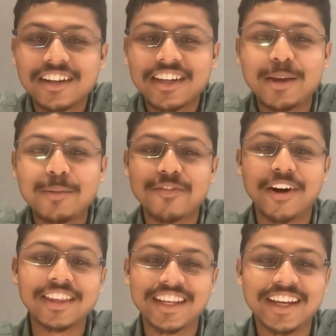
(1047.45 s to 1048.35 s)
keep
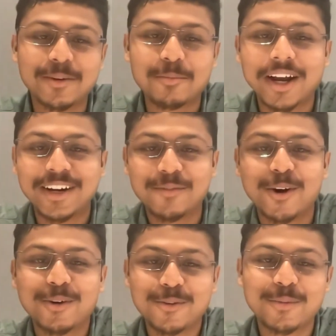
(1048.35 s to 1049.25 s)
one thing in mind,
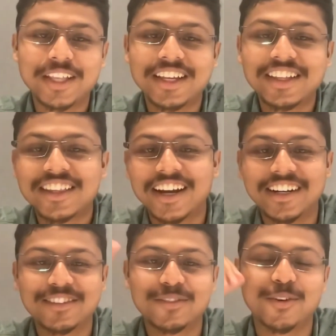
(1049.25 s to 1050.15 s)
what would be
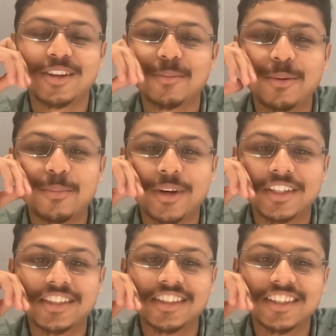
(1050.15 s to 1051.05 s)
that for the
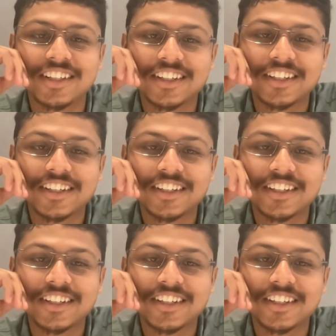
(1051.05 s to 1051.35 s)
preparation?